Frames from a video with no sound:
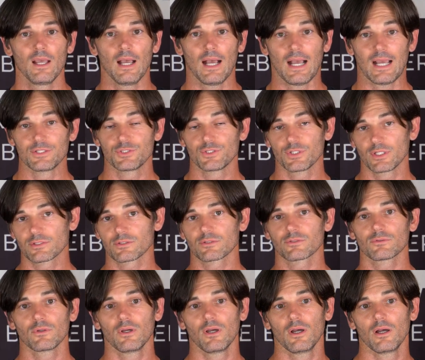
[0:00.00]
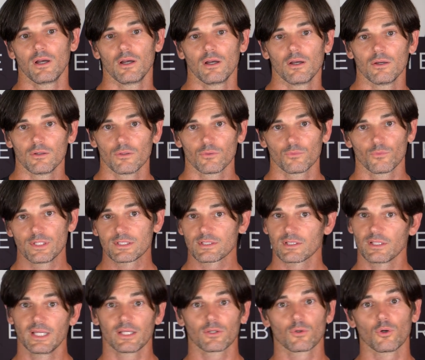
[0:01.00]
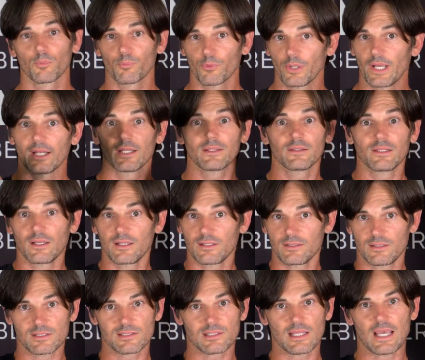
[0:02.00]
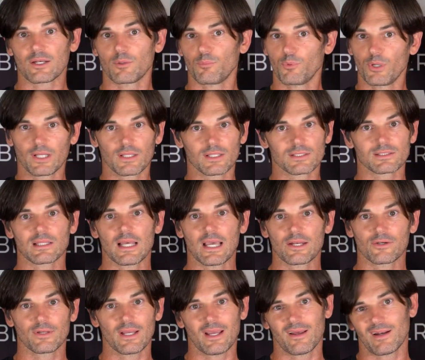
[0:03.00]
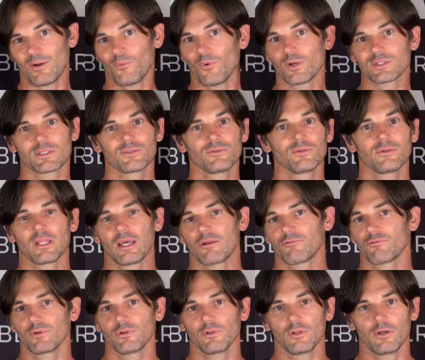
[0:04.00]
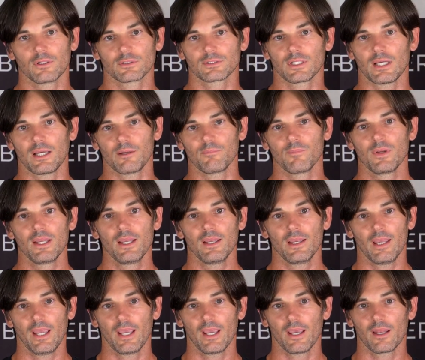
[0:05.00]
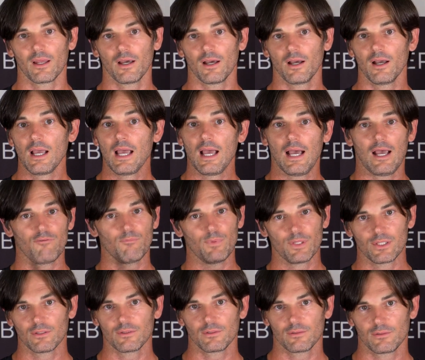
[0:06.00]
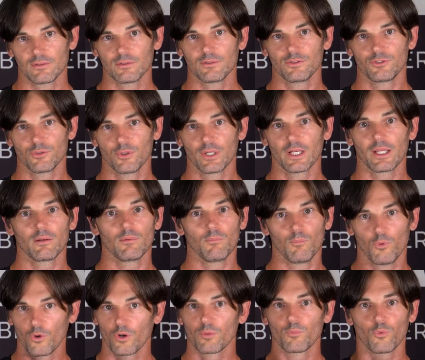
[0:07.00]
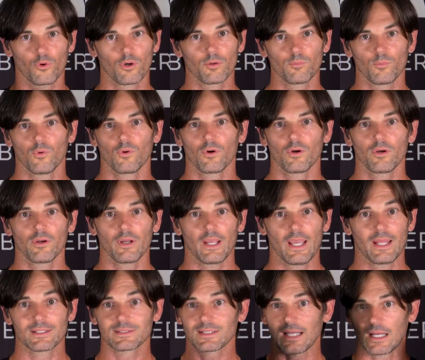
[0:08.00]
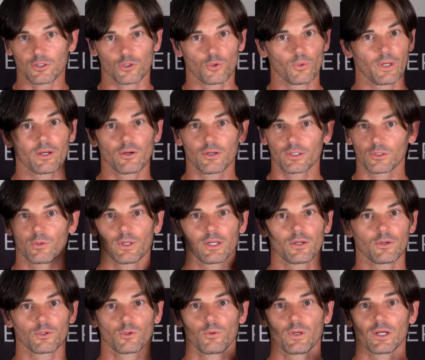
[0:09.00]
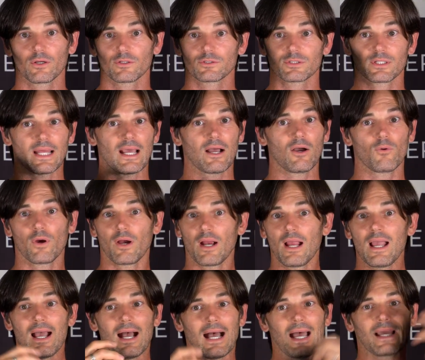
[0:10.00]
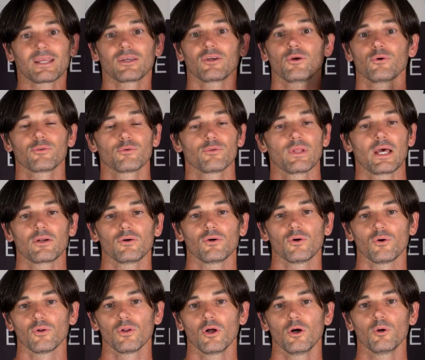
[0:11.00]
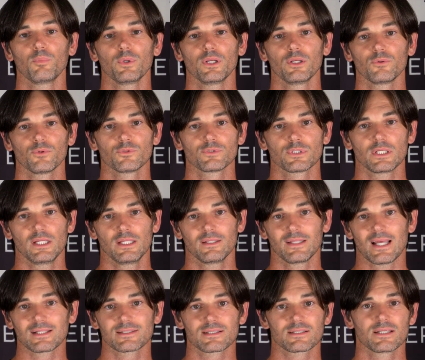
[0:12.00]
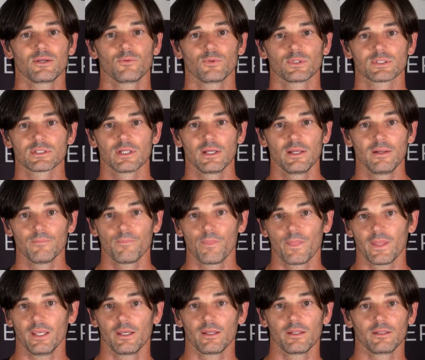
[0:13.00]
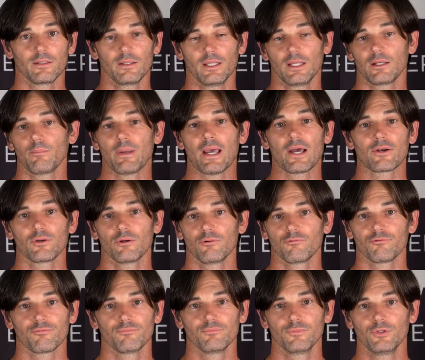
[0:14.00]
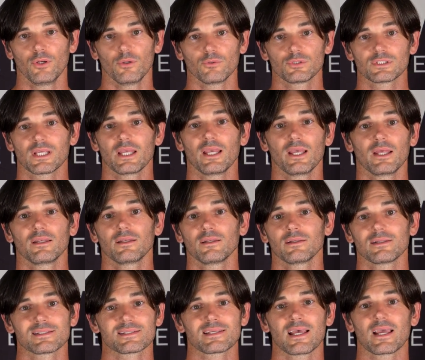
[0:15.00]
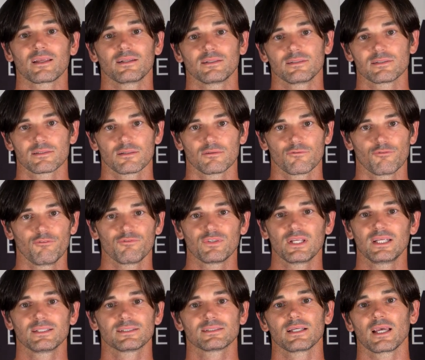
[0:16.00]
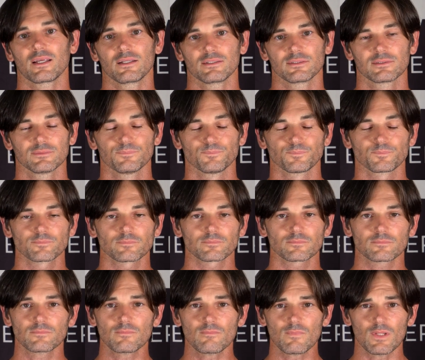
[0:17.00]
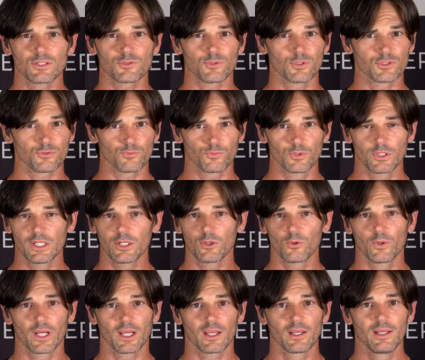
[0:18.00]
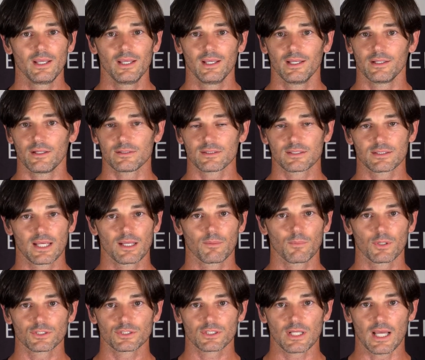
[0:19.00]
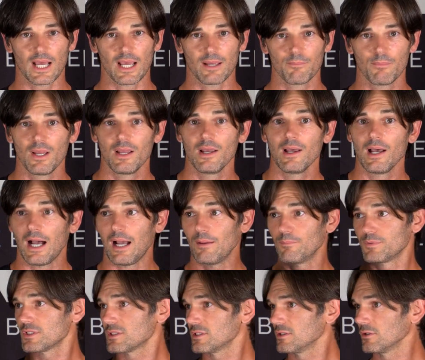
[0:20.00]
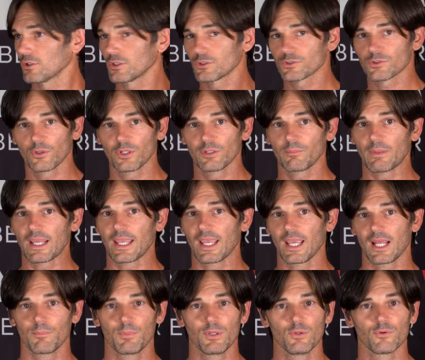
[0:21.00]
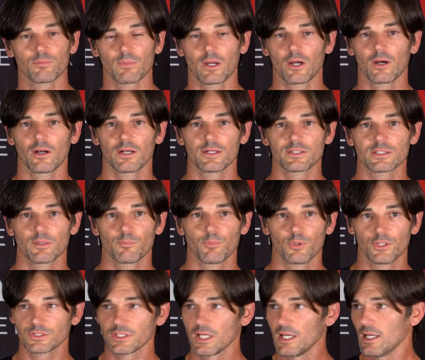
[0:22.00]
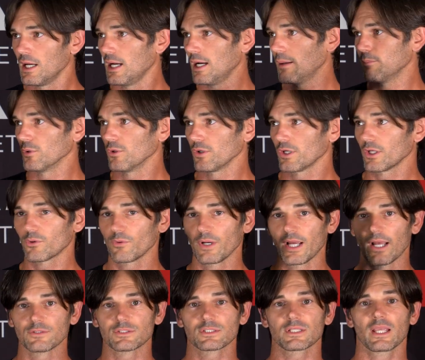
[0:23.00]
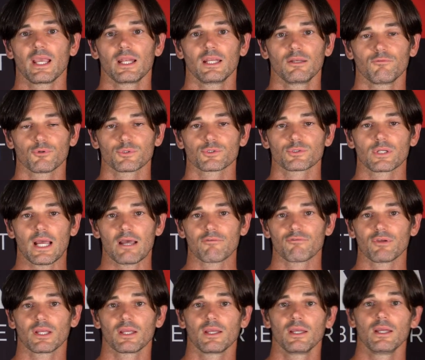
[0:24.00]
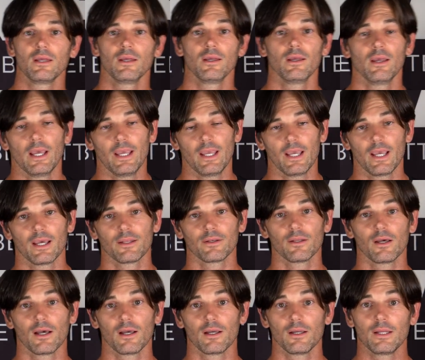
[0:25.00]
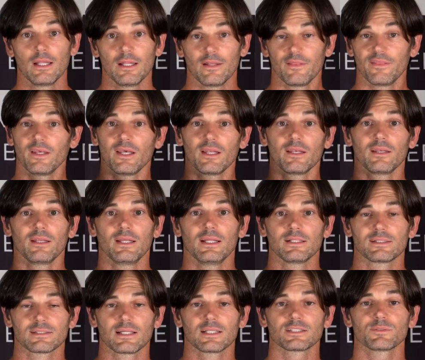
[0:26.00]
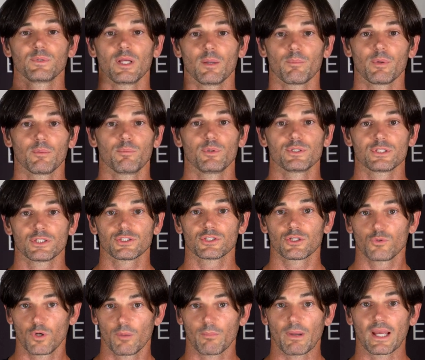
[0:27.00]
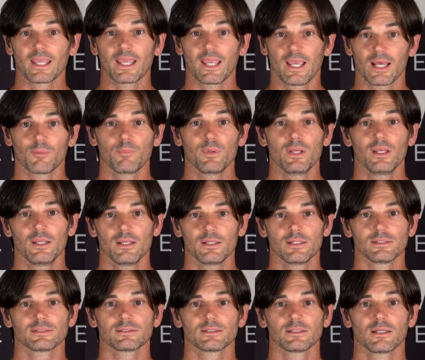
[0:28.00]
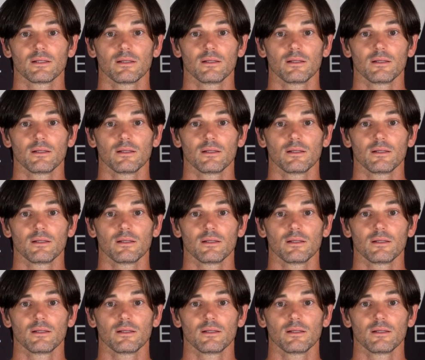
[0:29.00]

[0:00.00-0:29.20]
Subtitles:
I just recently incorporated the slider, bringing the slider down. I wasn't doing that for a long time. And I've been doing it more and more and more, and it's gotten quicker and quicker and quicker to now where I can go through that whole opening routine, that sequence, in a matter of 10 seconds, 15 seconds. So it's really quick. It doesn't take much time. I'm still controlling my canopy with my harness inputs. I'm looking around, scanning for traffic, and then it sets me up in a position to where my canopy is